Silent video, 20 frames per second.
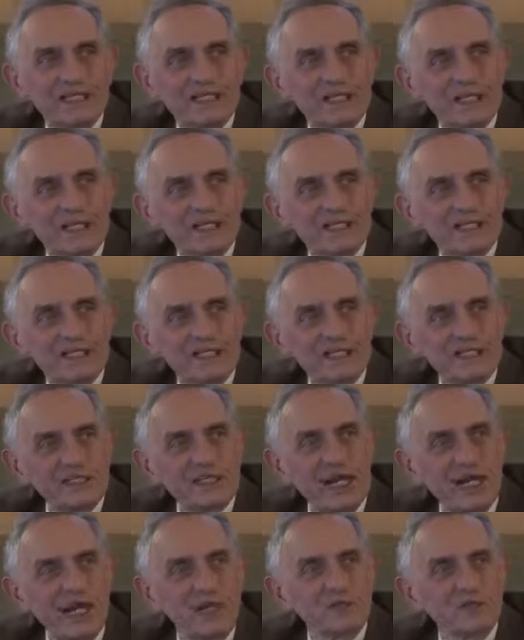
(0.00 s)
this is,
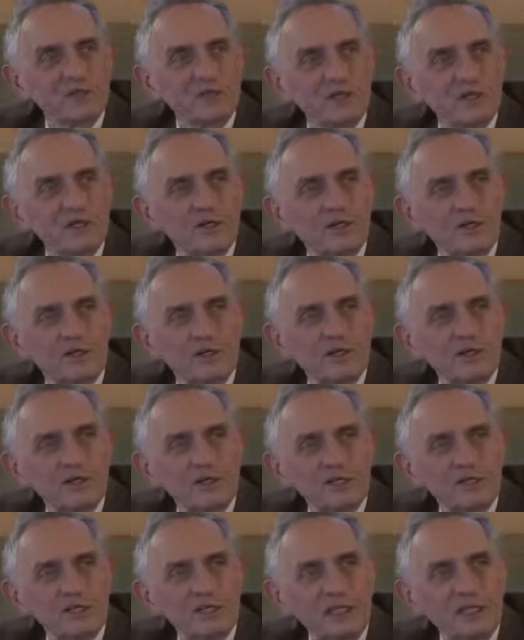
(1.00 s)
I wouldn't
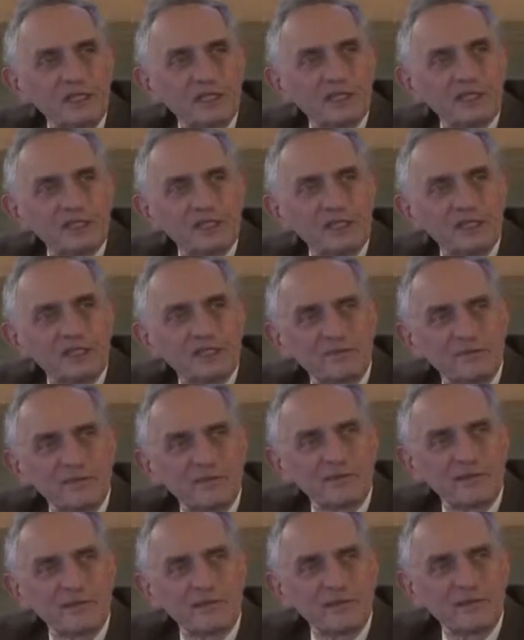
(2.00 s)
call, if this
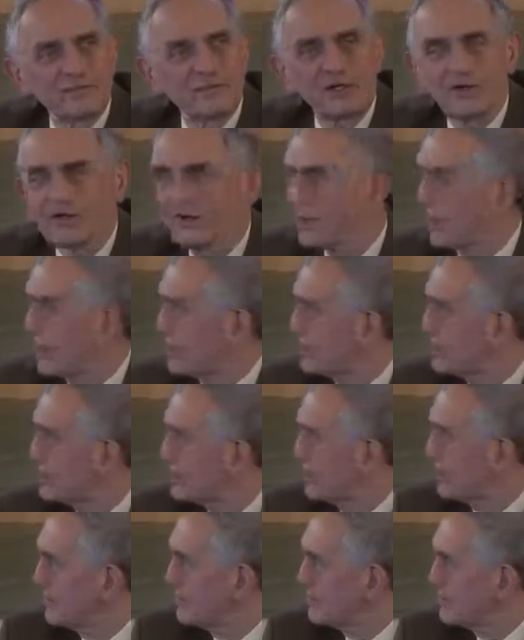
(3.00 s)
were a democratic
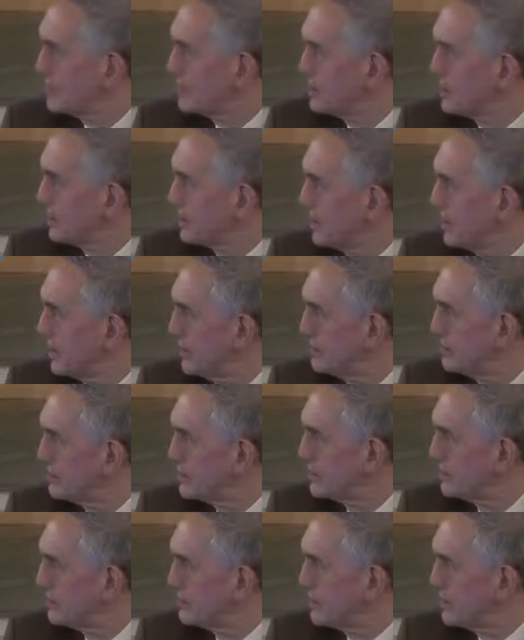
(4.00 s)
deficit, it
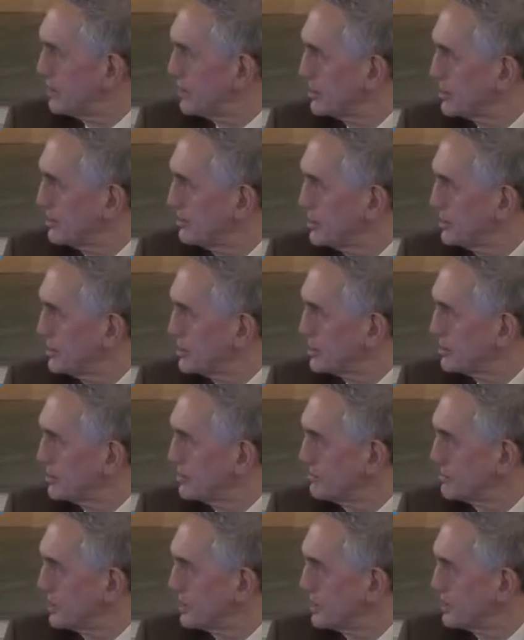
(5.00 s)
wouldn't bother me so
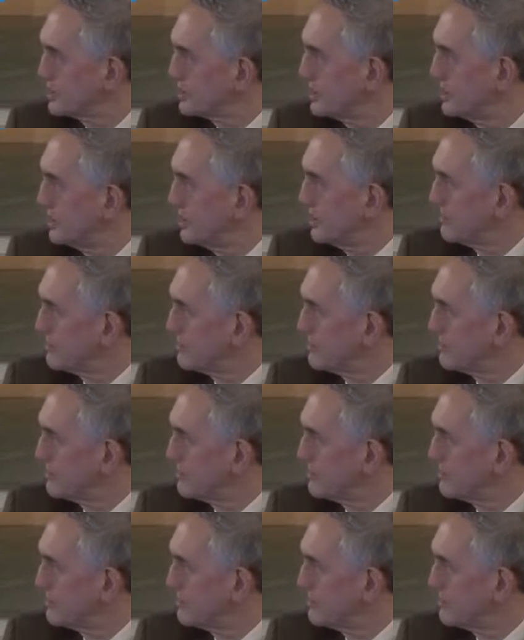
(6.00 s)
much.